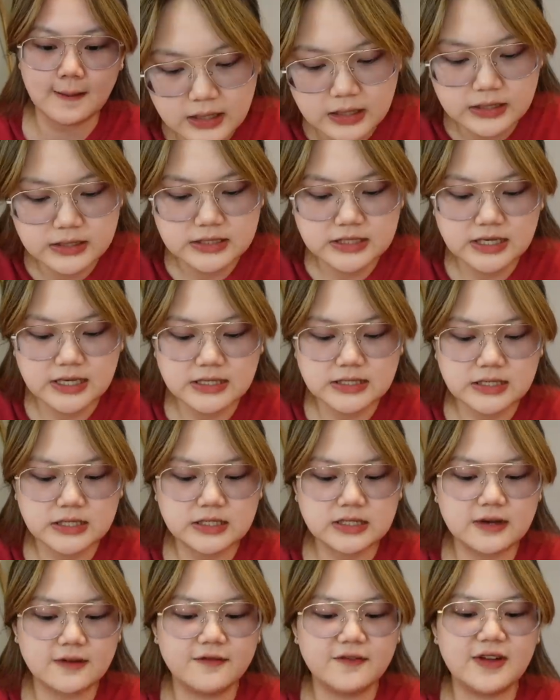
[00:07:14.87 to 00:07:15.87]
It says
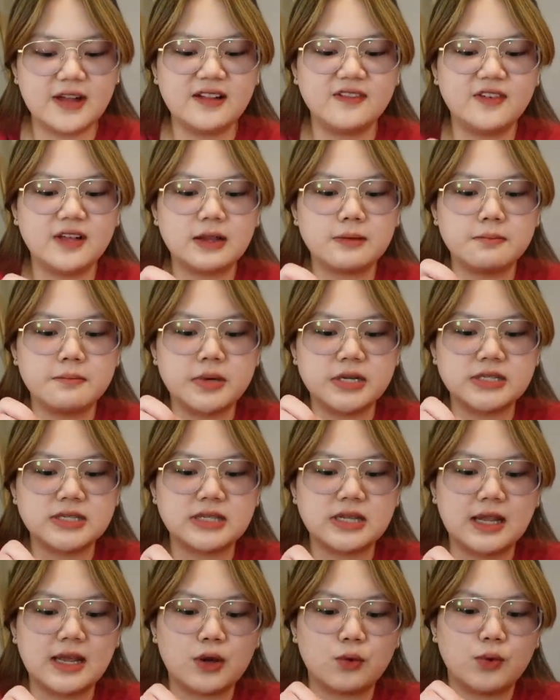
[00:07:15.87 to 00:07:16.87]
it's a velvet
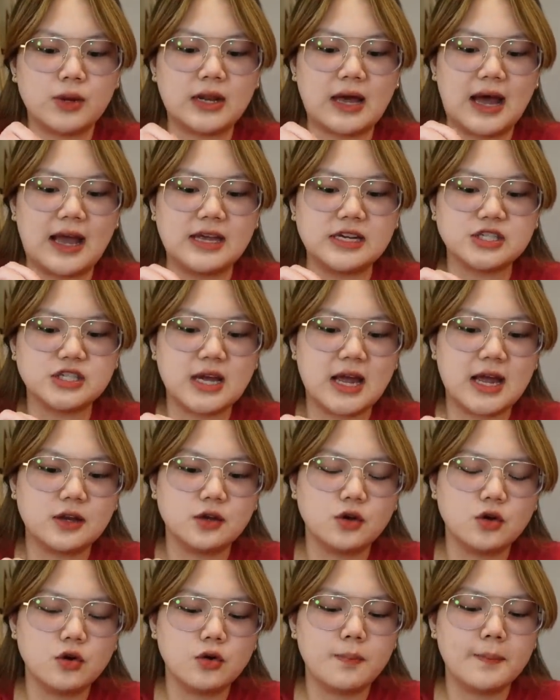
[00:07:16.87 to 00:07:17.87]
mist liquid
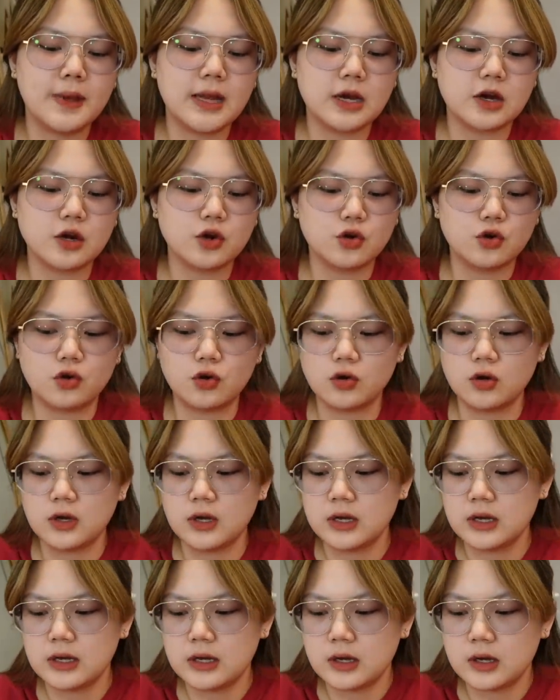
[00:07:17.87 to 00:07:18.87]
eyeshadow, pero
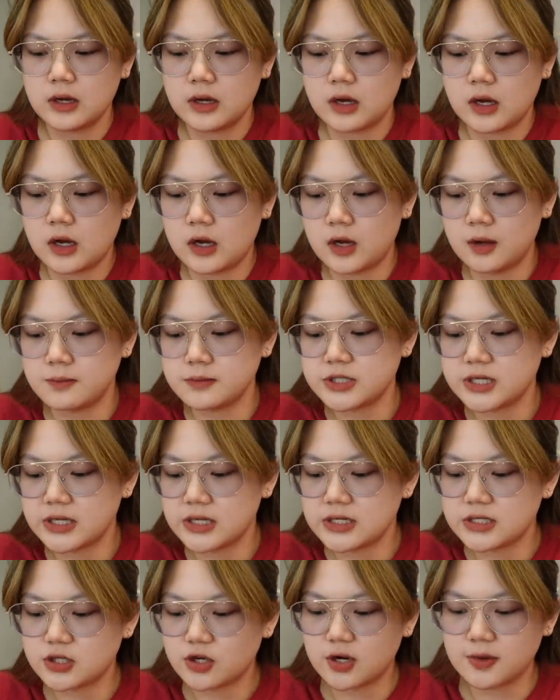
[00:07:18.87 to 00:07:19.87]
sa
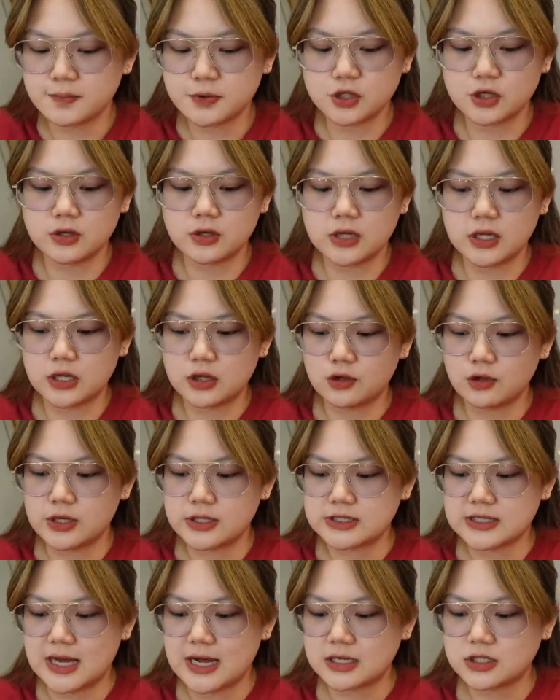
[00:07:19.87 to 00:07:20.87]
description dito,
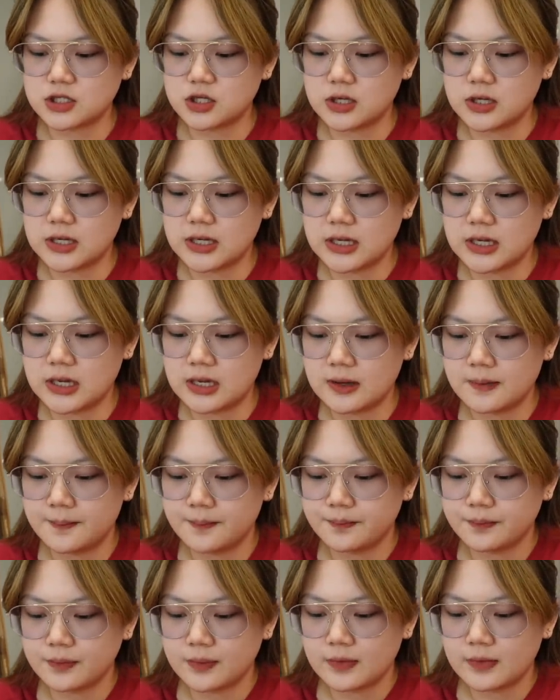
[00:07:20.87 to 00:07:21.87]
it's actually
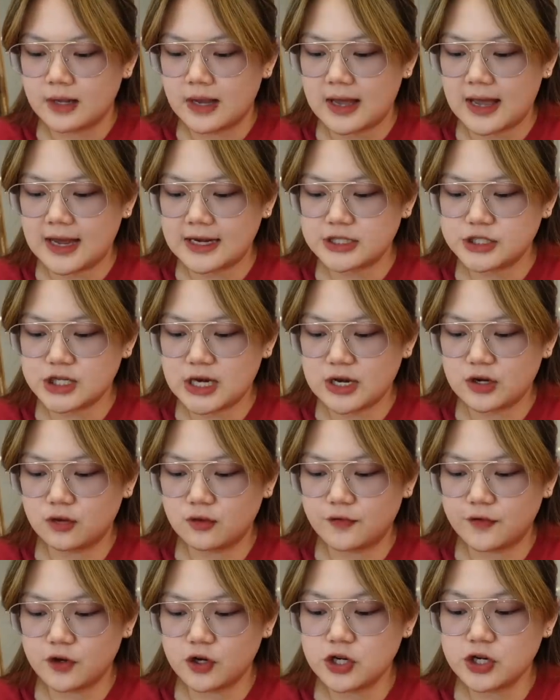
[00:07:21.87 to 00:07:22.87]

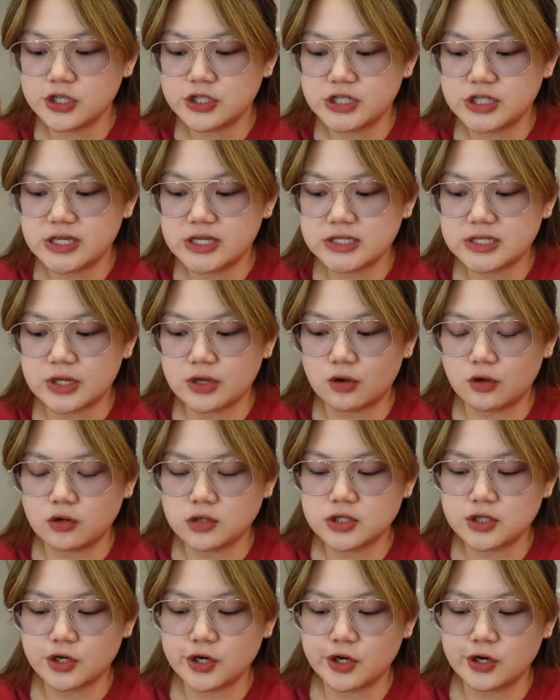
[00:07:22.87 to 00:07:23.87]
eyeshadow for your cheeks and
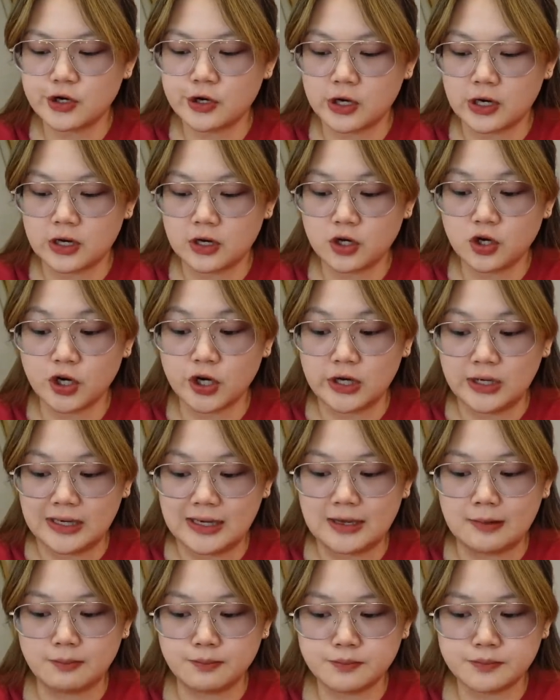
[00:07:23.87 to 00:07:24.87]
also your
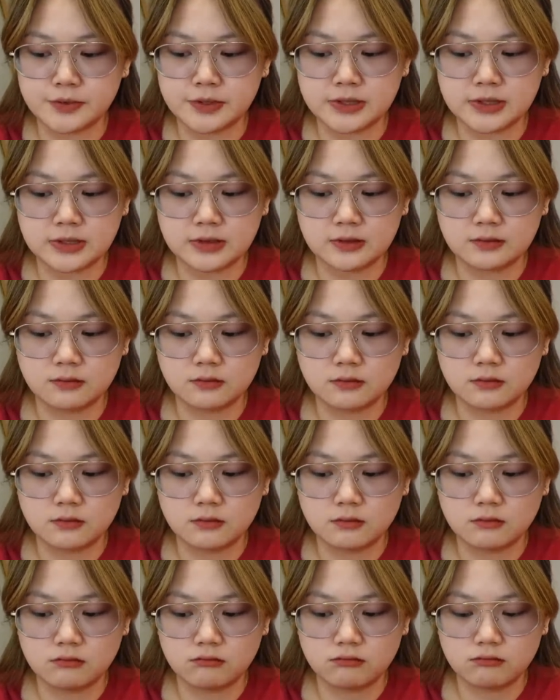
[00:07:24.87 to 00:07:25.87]
lips.
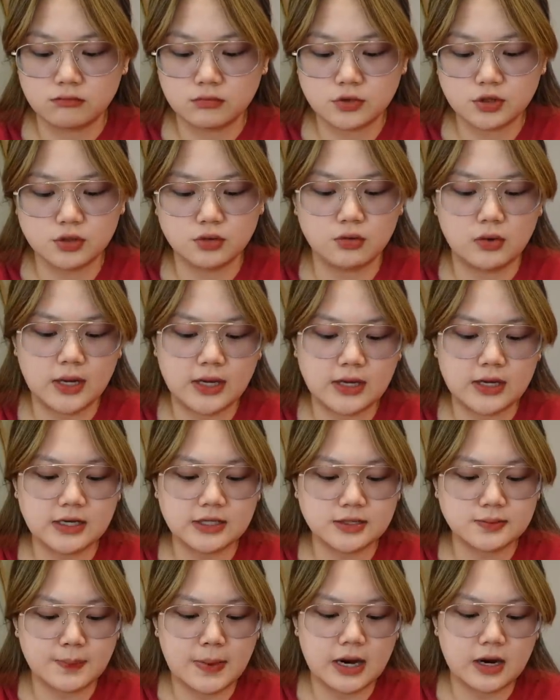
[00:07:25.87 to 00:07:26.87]
So I
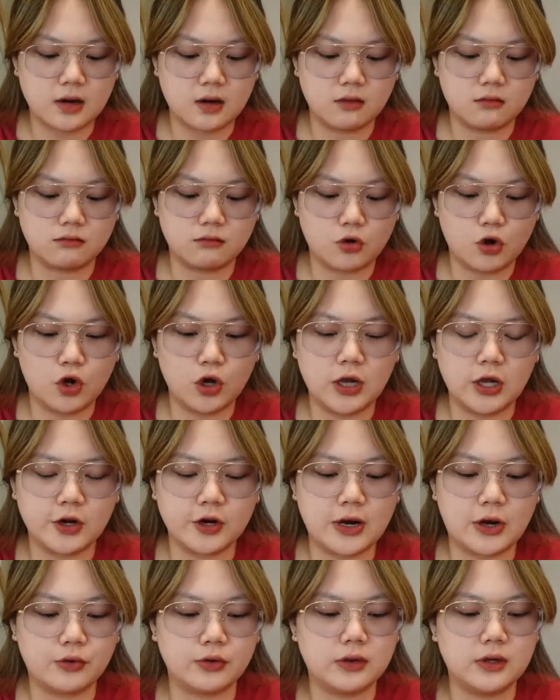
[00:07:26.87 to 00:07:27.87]
guess parang all
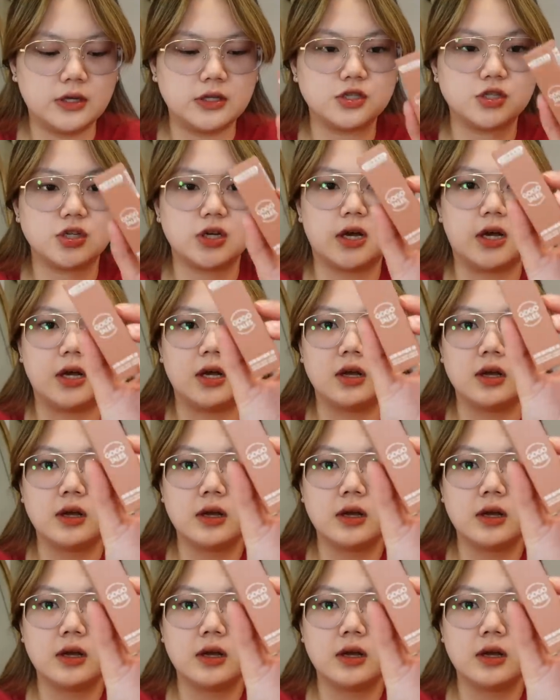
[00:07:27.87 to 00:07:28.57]
around din siya.